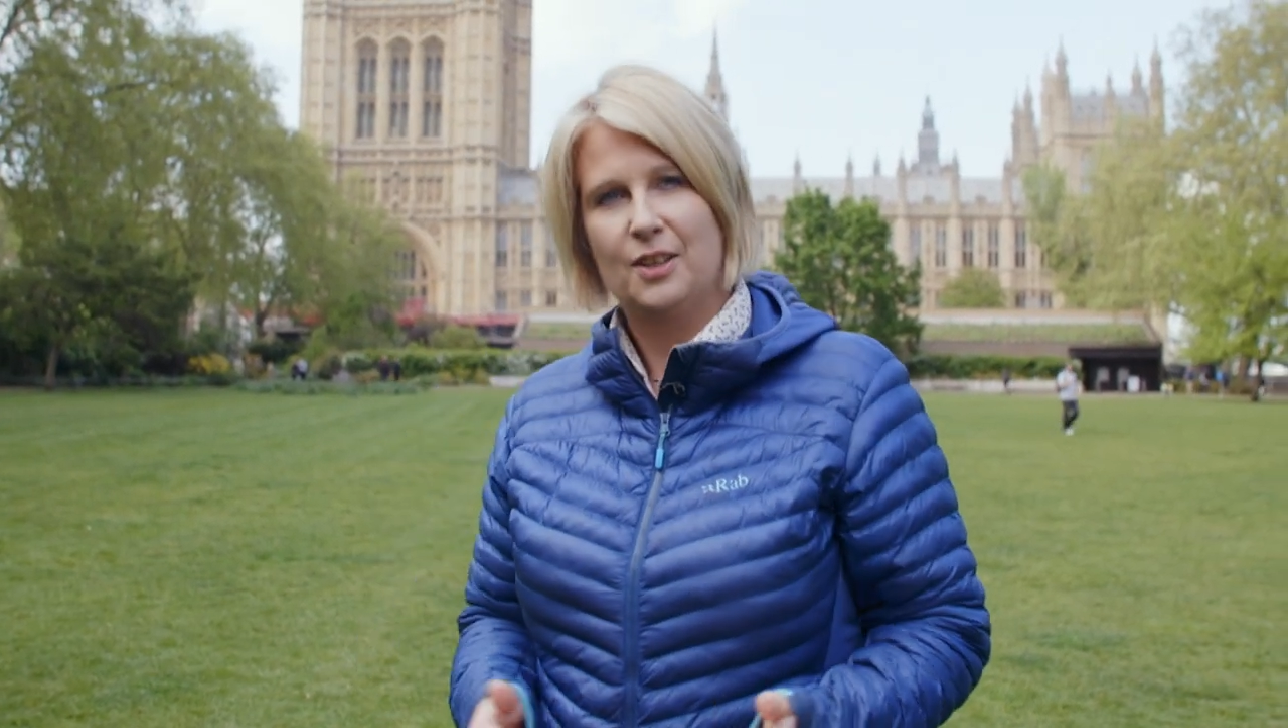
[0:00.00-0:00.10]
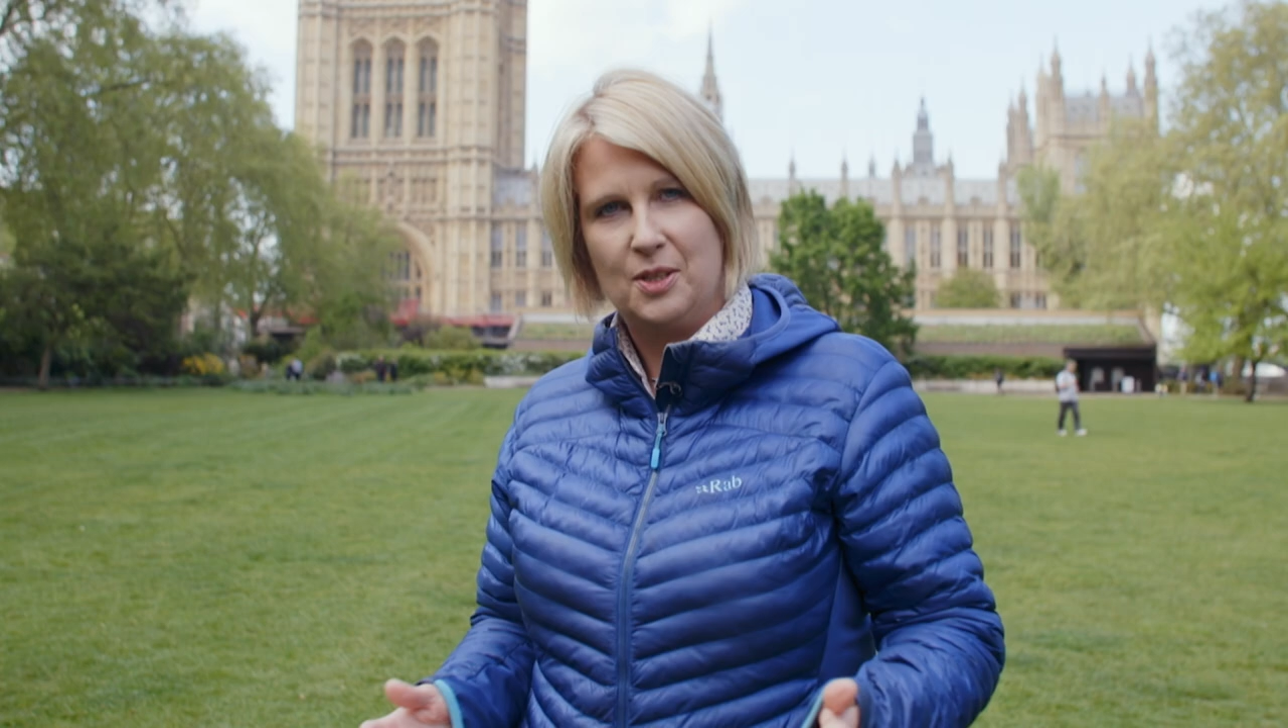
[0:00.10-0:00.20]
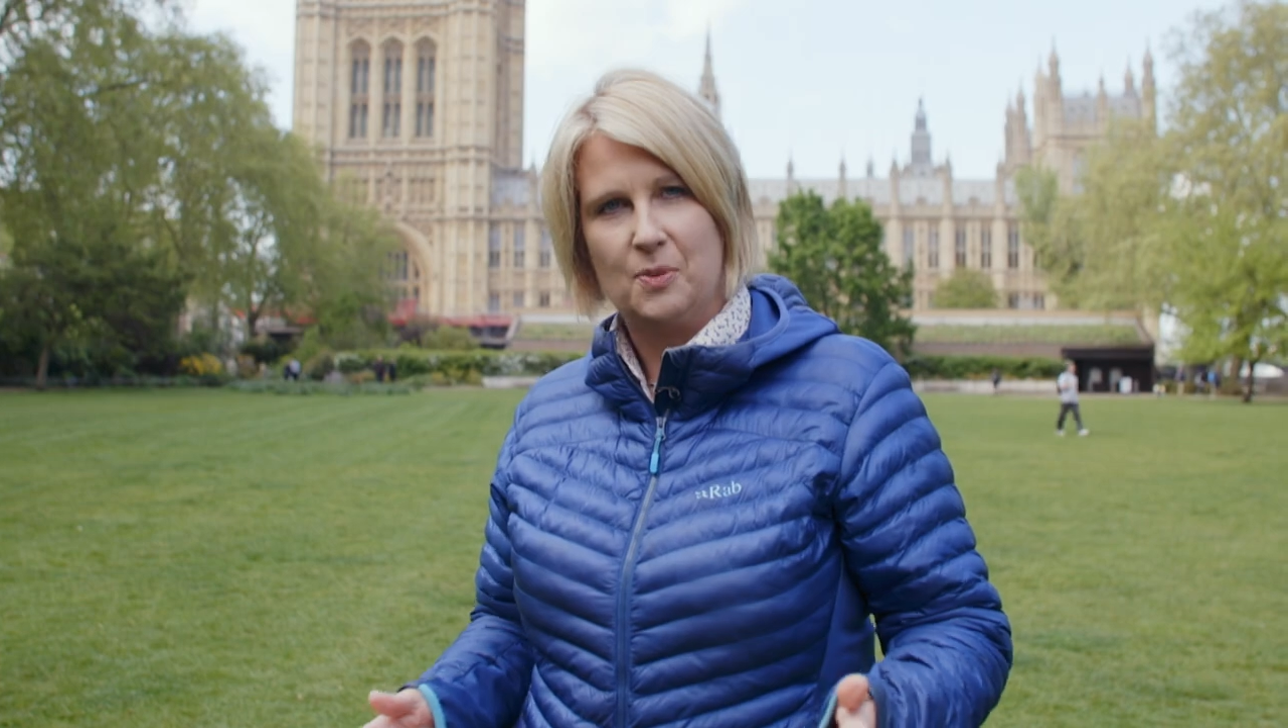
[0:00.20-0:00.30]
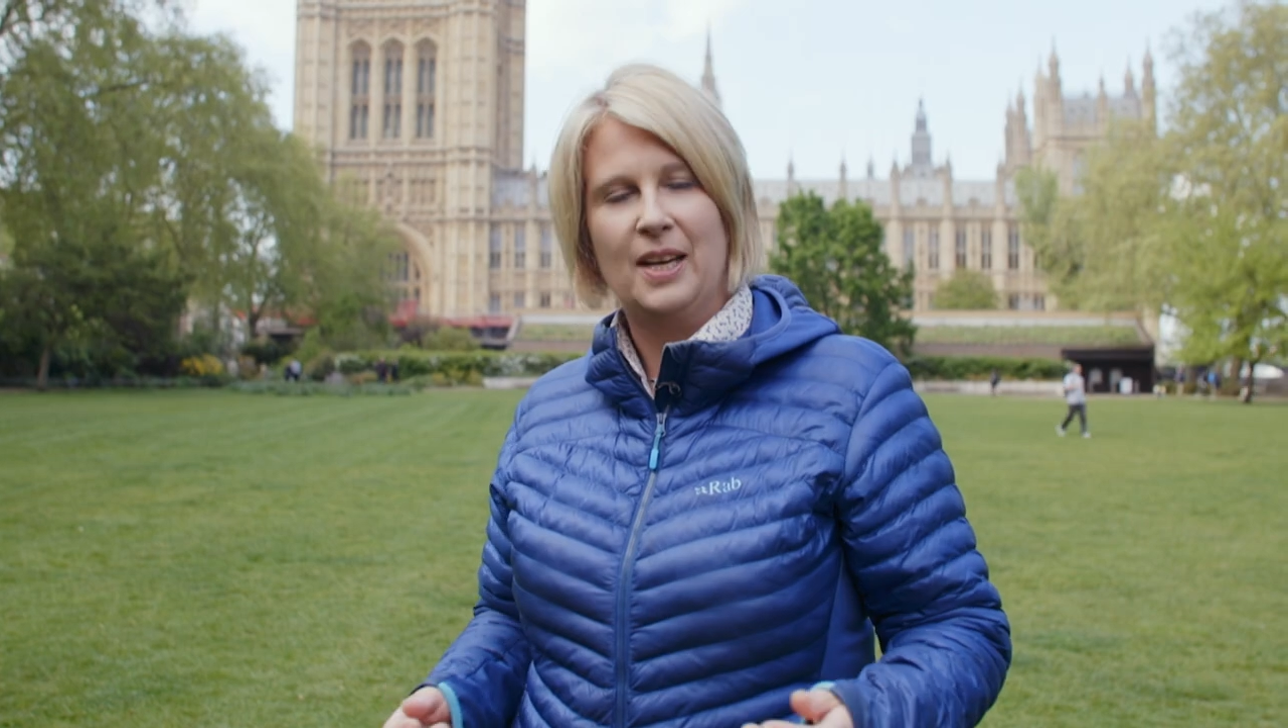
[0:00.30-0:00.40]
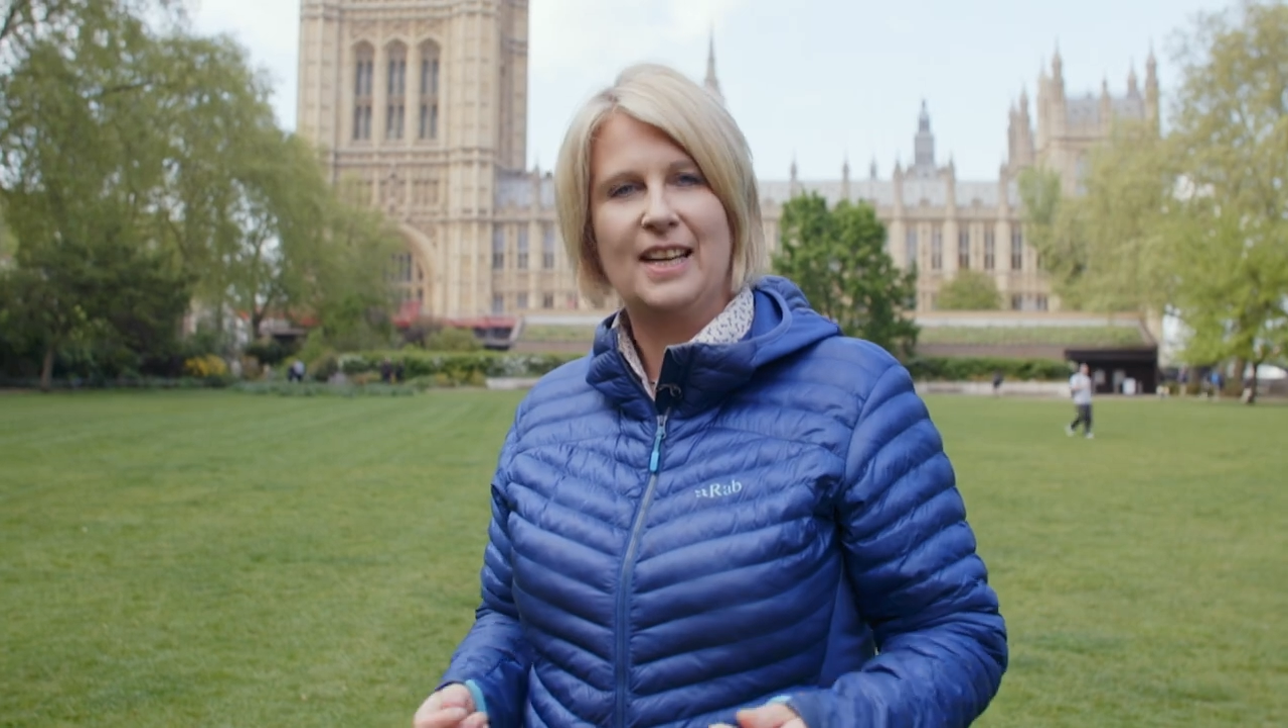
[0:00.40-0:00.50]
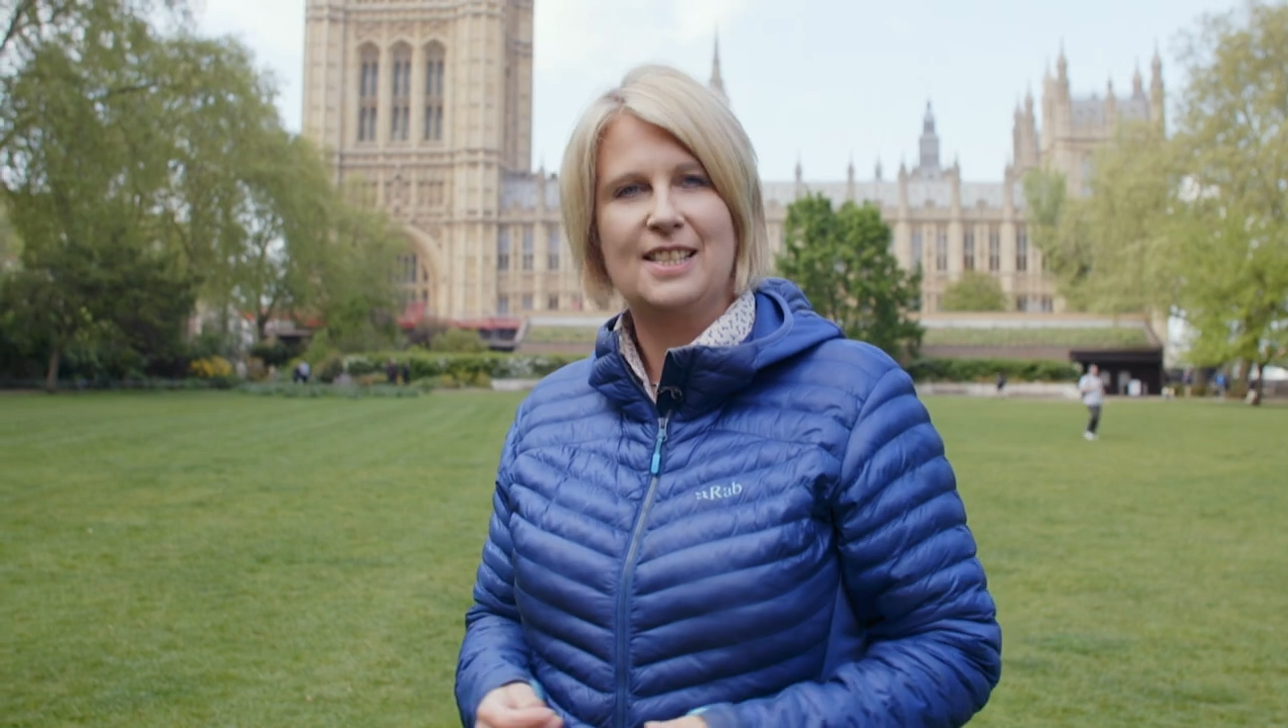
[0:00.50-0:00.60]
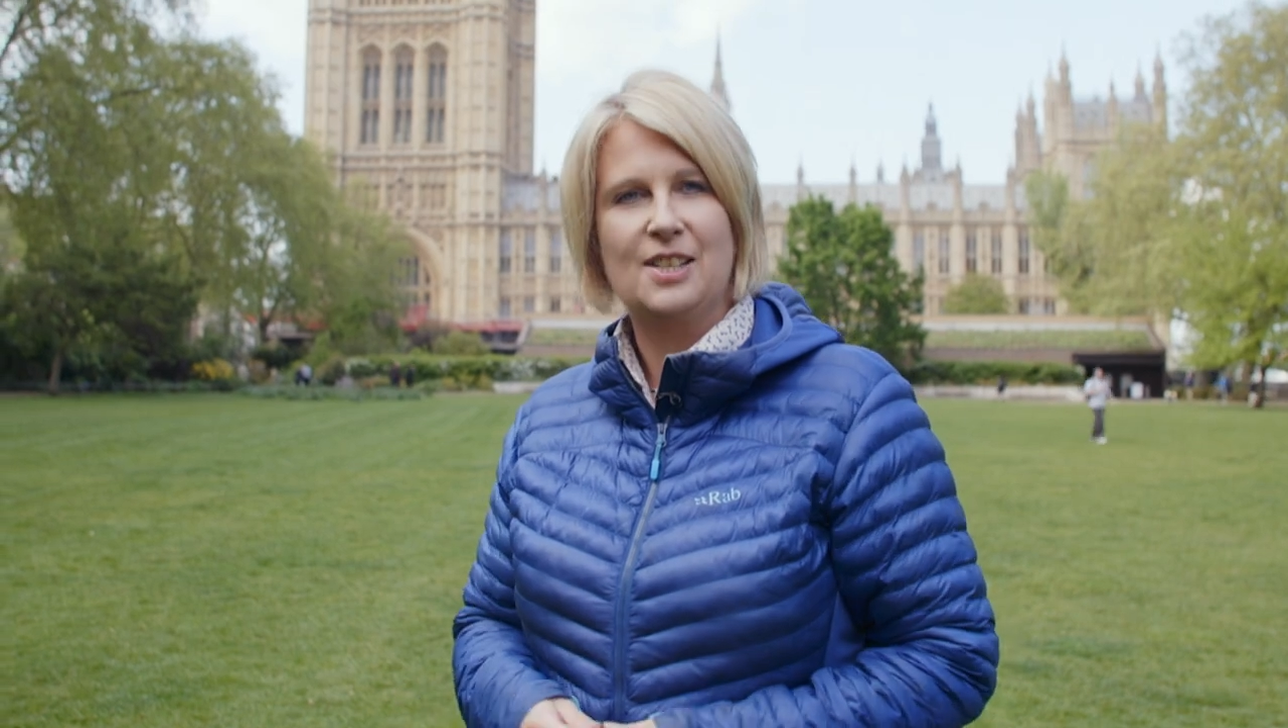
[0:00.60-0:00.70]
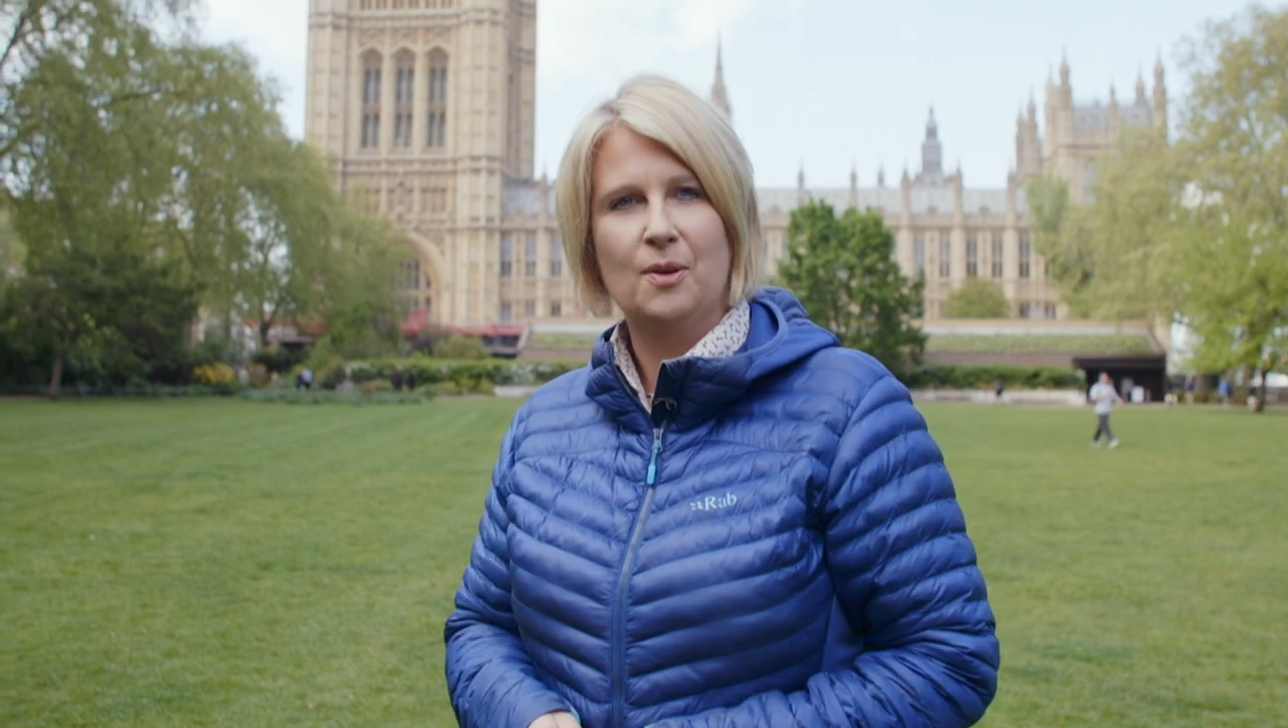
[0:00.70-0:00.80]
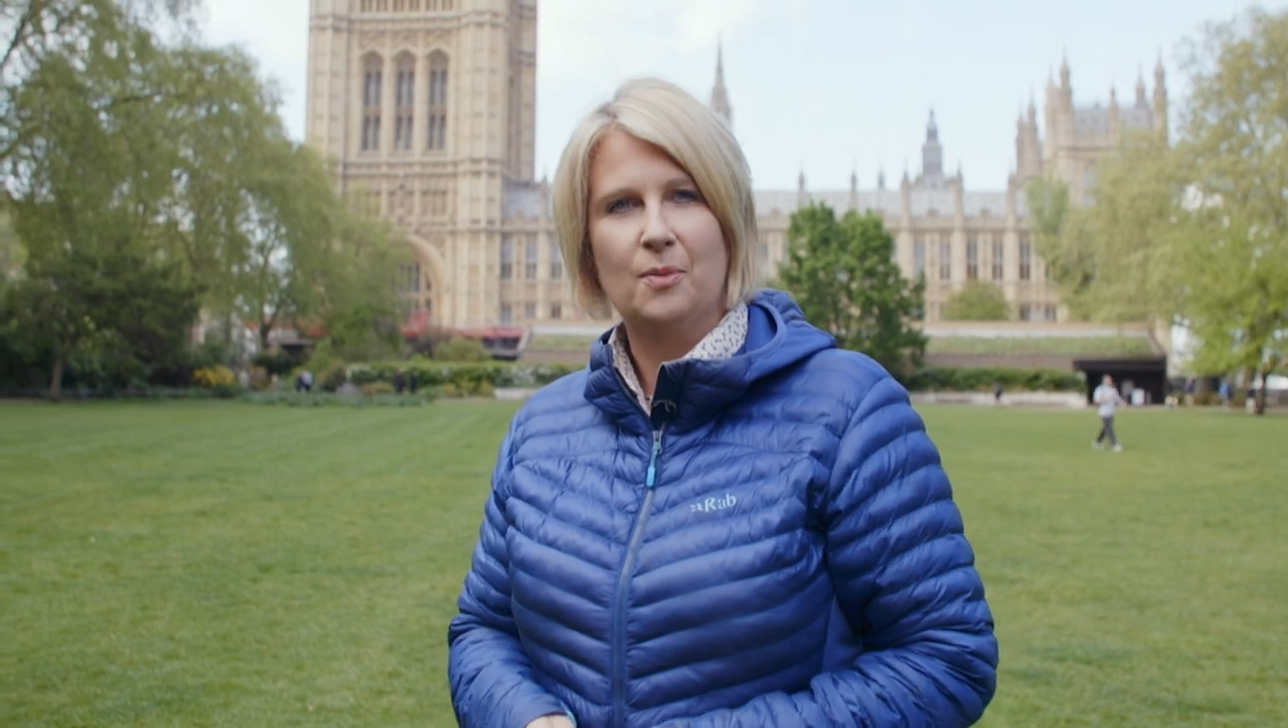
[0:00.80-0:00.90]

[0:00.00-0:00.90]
because we're getting